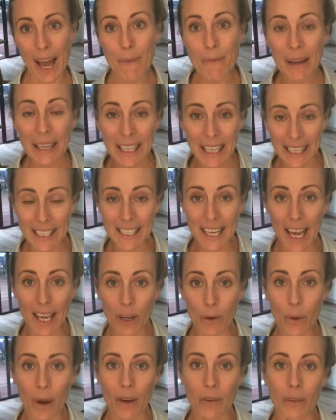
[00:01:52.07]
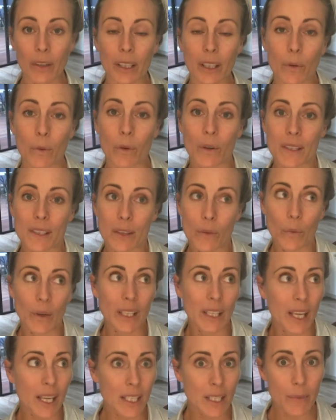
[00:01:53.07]
And my key takeaway really was that we
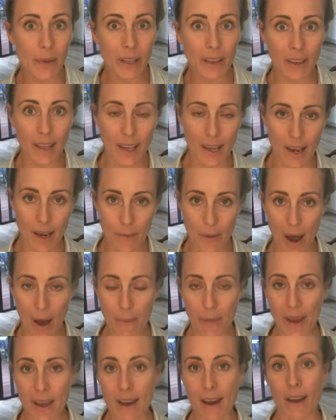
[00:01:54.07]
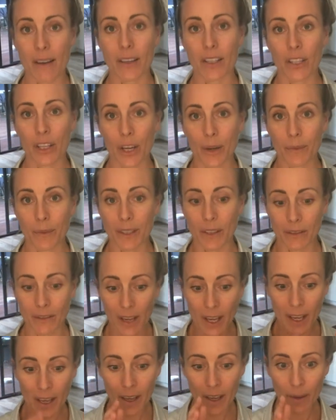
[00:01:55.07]
need to be thinking about PR in terms of
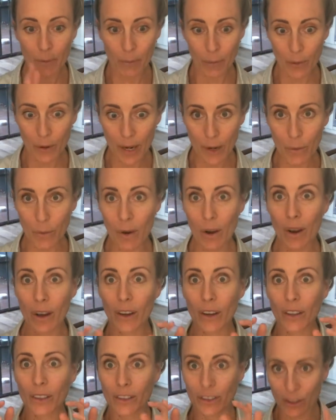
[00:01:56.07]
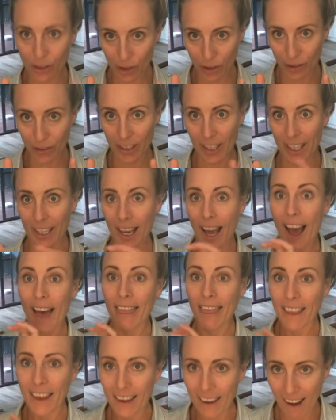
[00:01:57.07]
pre-work, during,
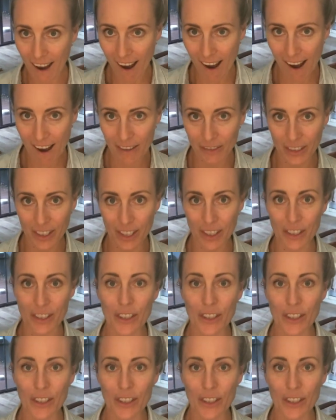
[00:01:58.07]
and then after.